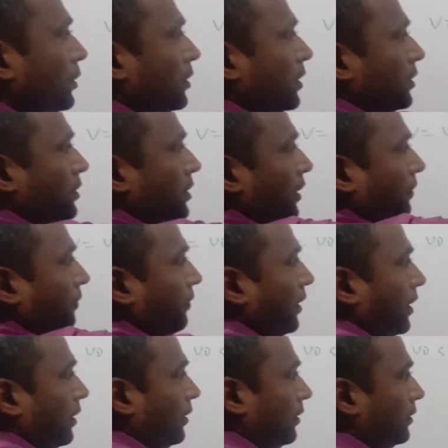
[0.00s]
Kirchhoff
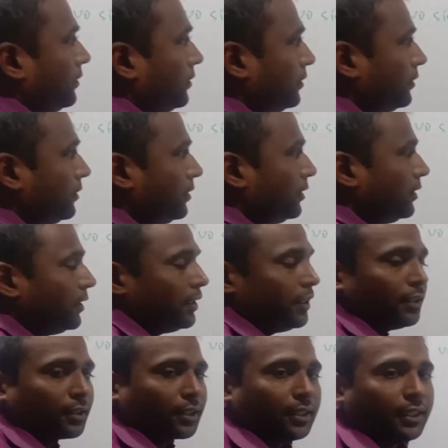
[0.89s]
law,
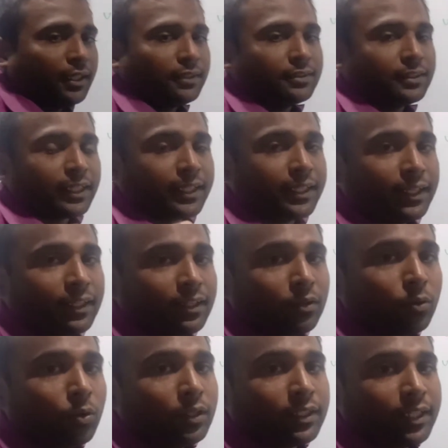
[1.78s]
that is second
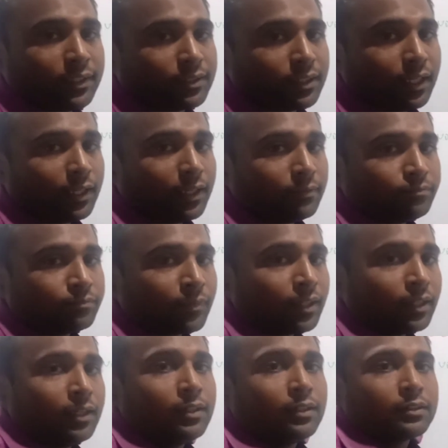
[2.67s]
voltage law,
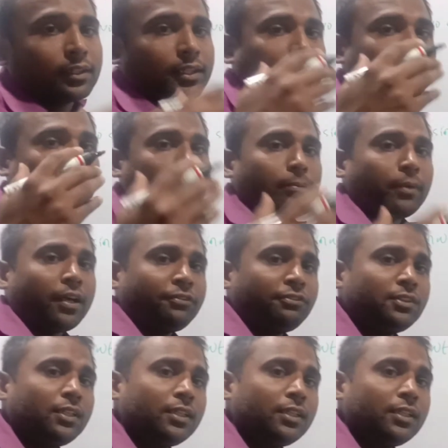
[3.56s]
the sum of